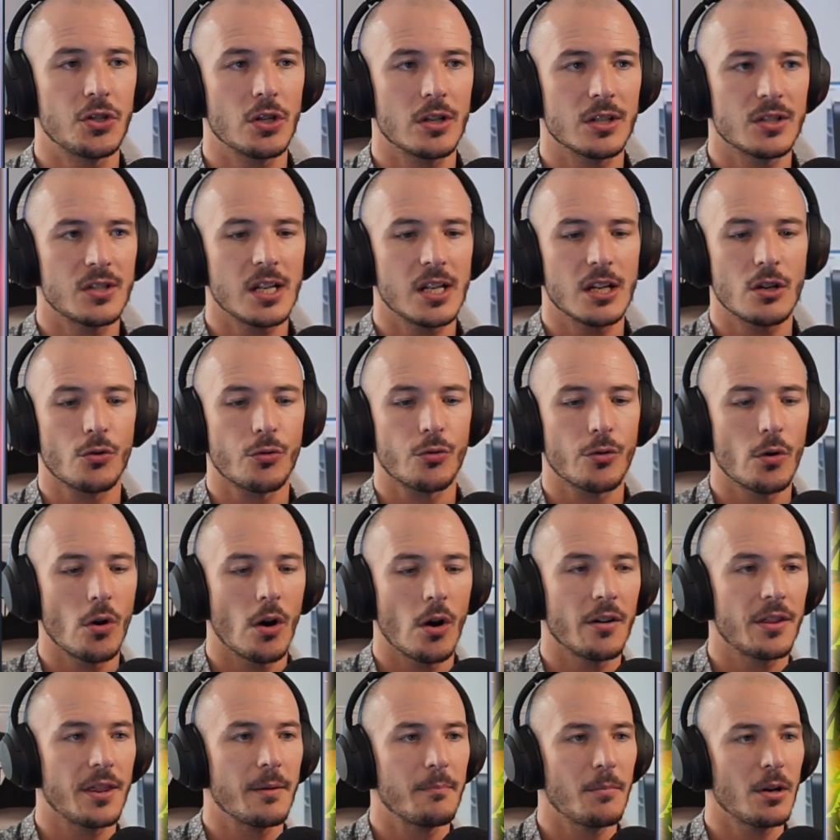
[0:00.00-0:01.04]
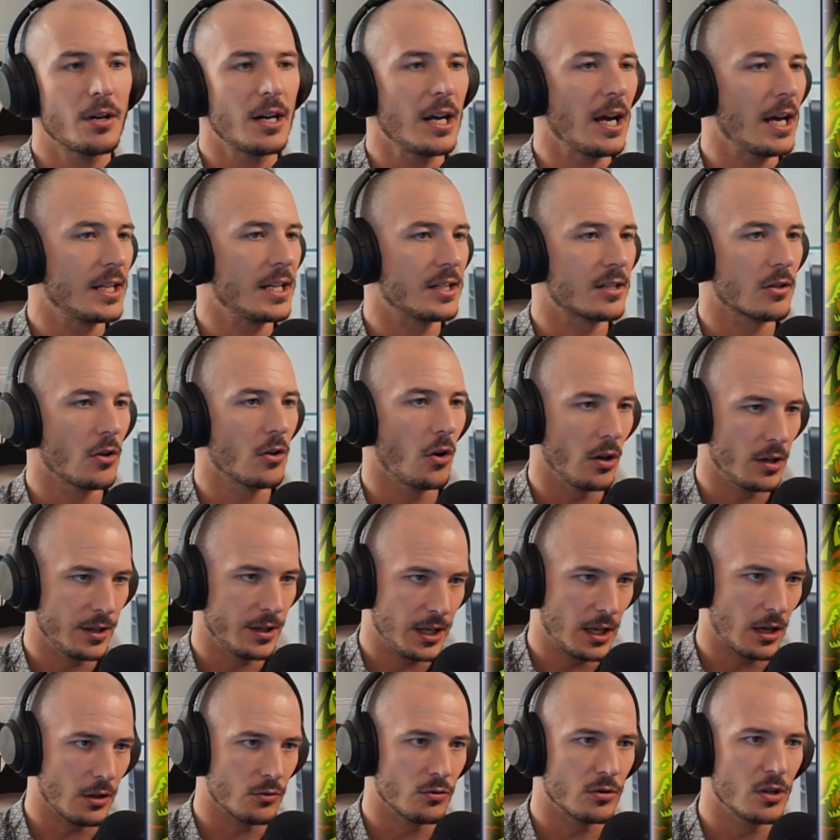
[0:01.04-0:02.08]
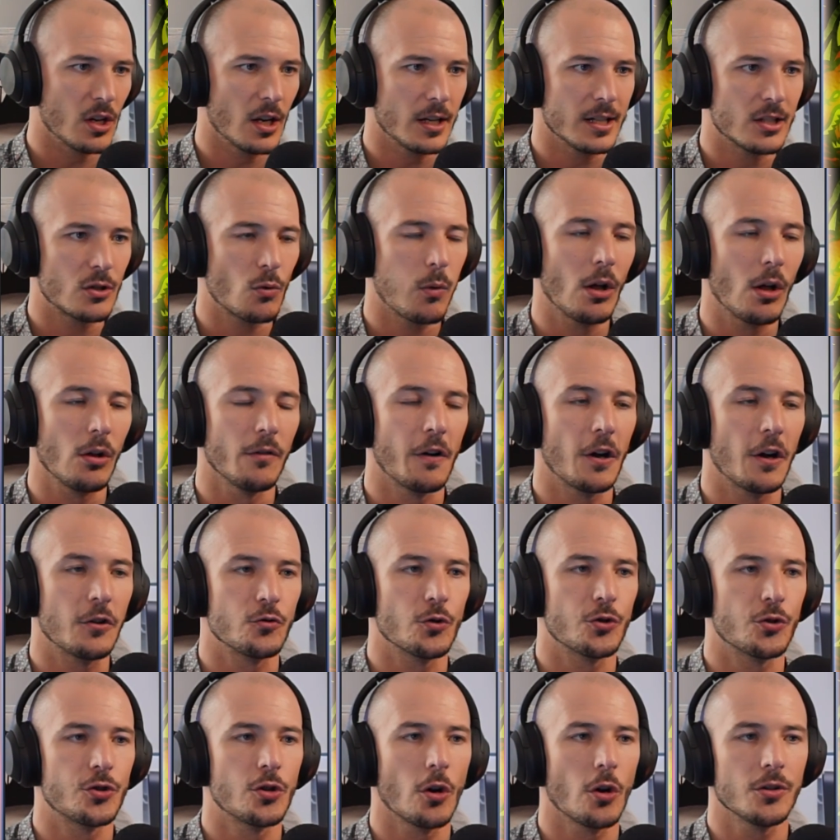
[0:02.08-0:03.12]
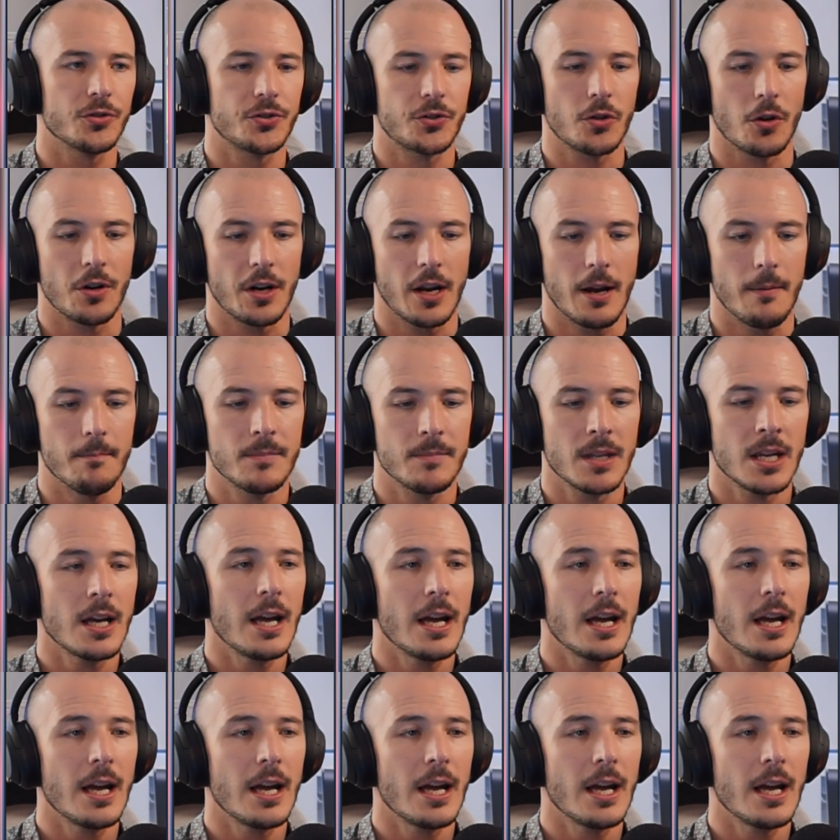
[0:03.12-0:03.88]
You can see Crew at the minute has got, you know, nearly 1,200 dots on him,